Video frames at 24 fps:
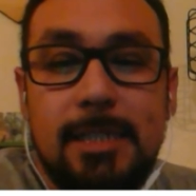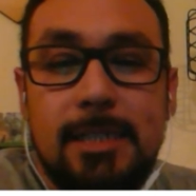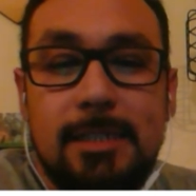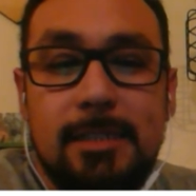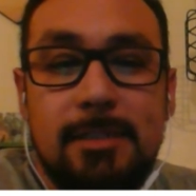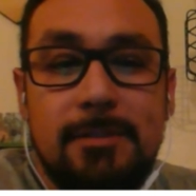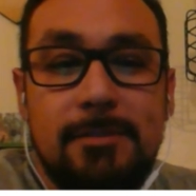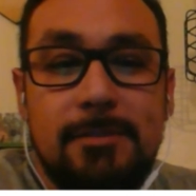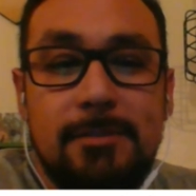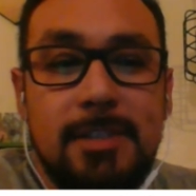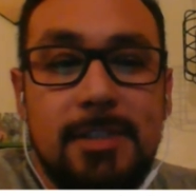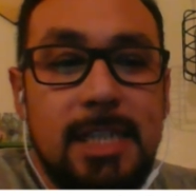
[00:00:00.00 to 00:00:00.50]

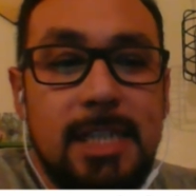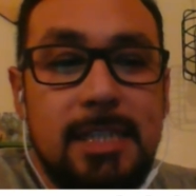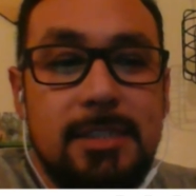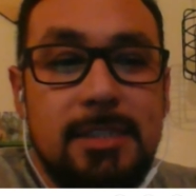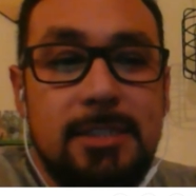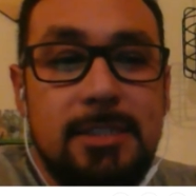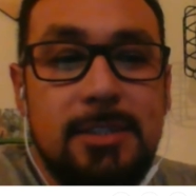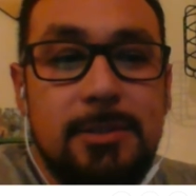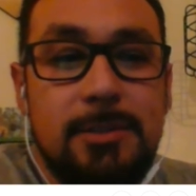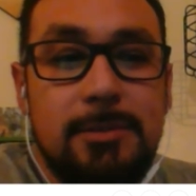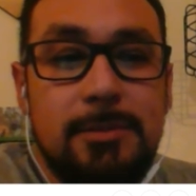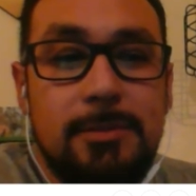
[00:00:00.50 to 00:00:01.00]
need
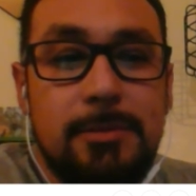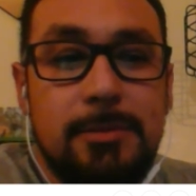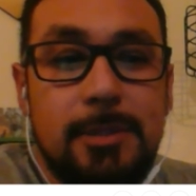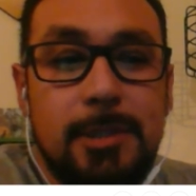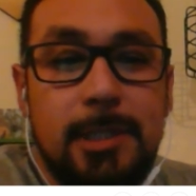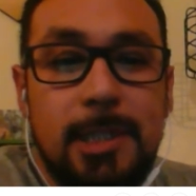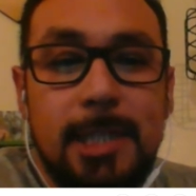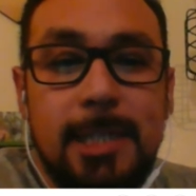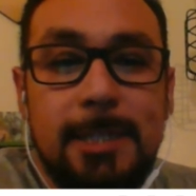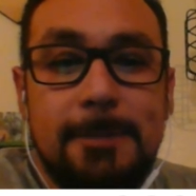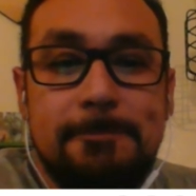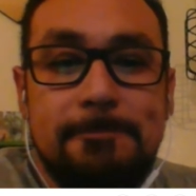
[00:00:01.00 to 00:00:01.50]
to. All
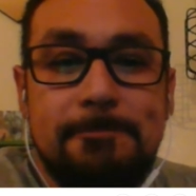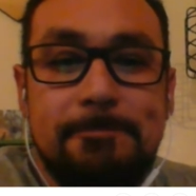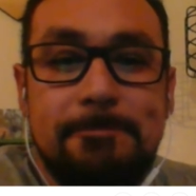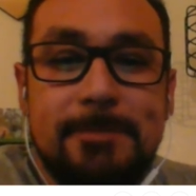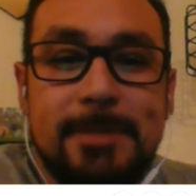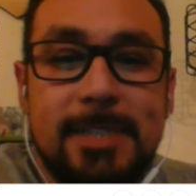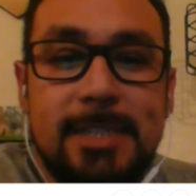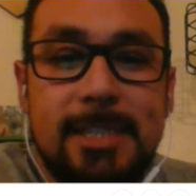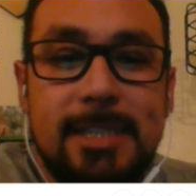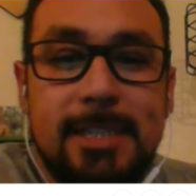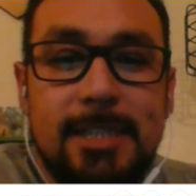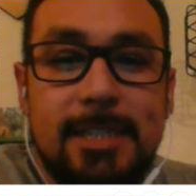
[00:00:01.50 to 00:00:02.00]
right.
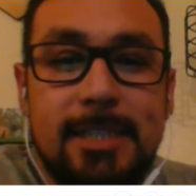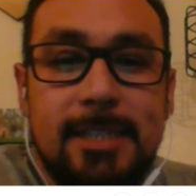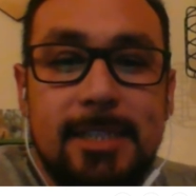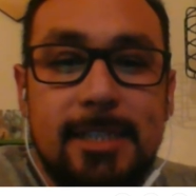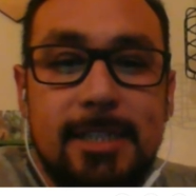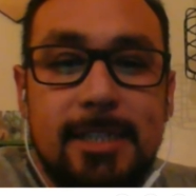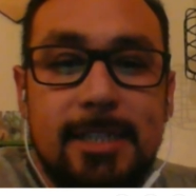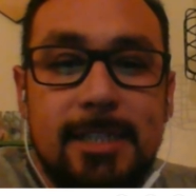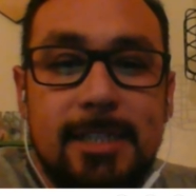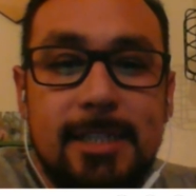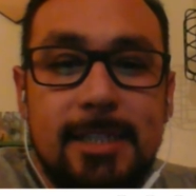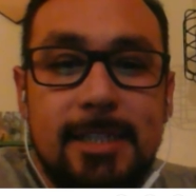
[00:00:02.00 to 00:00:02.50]

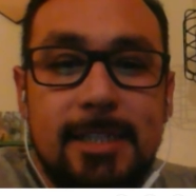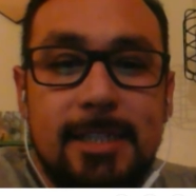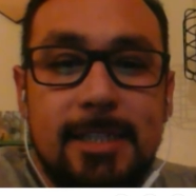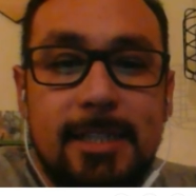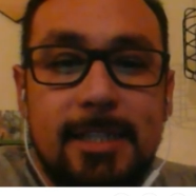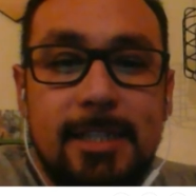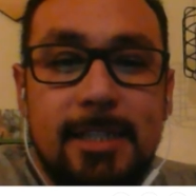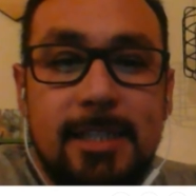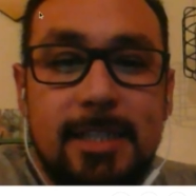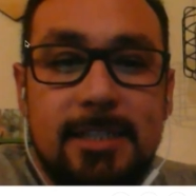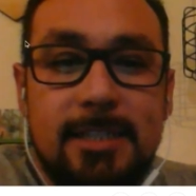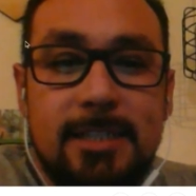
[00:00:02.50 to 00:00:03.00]
Thanks for
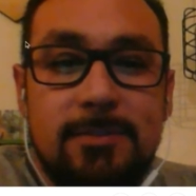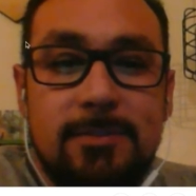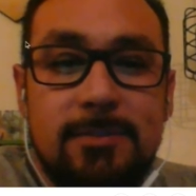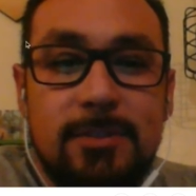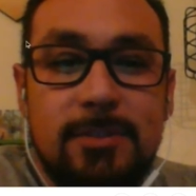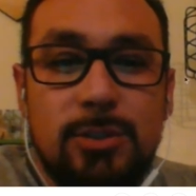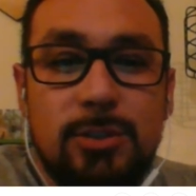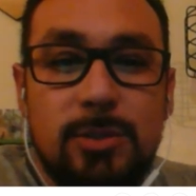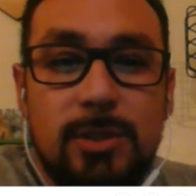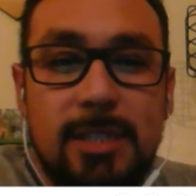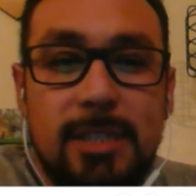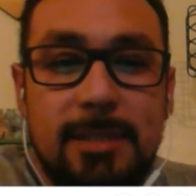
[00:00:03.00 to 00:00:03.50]
joining
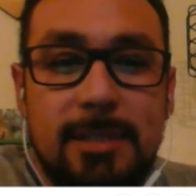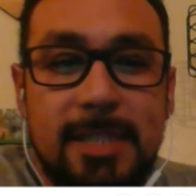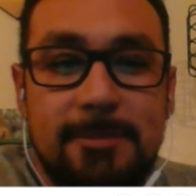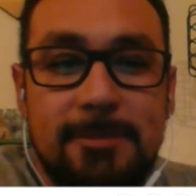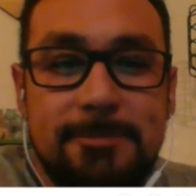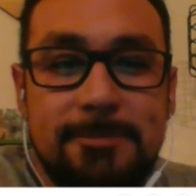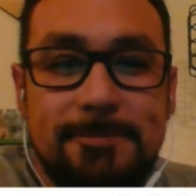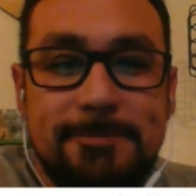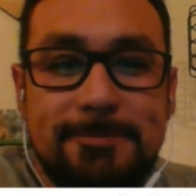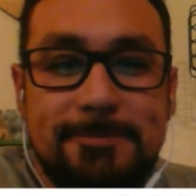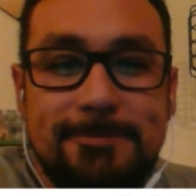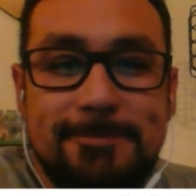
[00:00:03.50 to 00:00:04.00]
me.
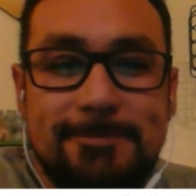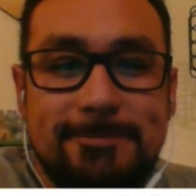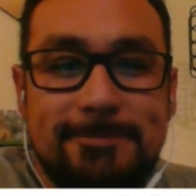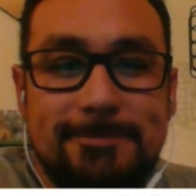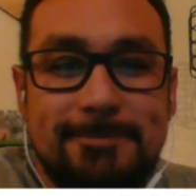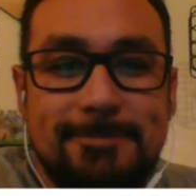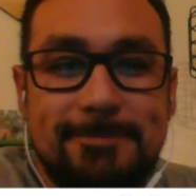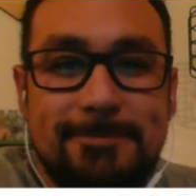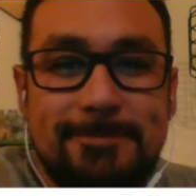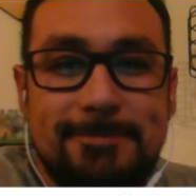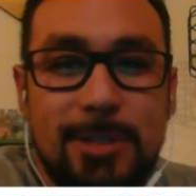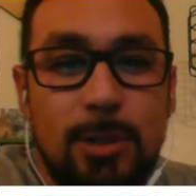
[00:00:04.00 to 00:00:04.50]

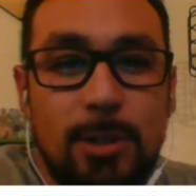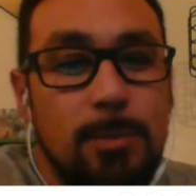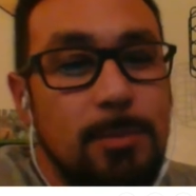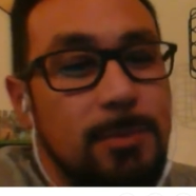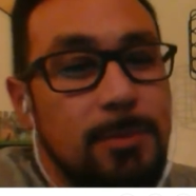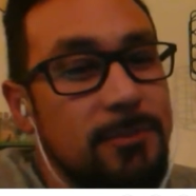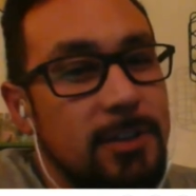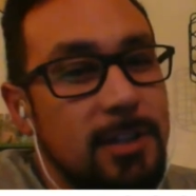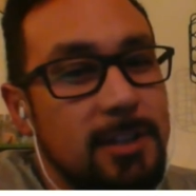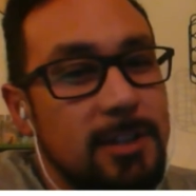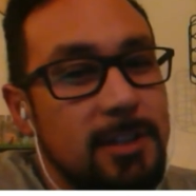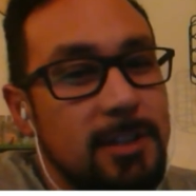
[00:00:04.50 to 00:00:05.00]
Hope you
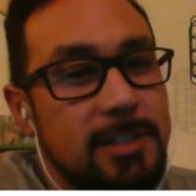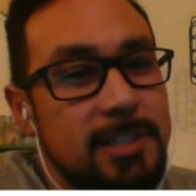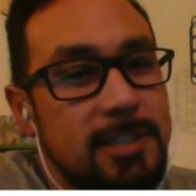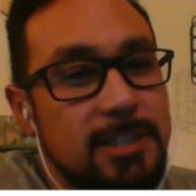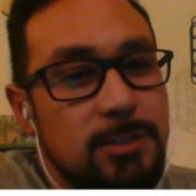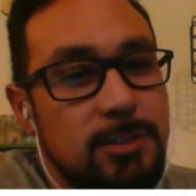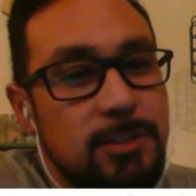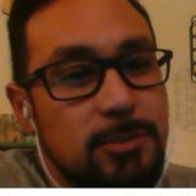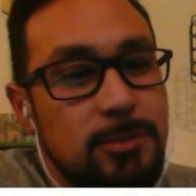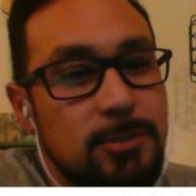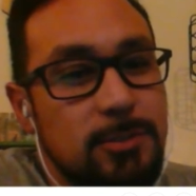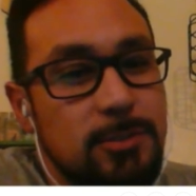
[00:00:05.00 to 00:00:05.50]
found this
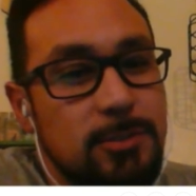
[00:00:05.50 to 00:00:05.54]
useful.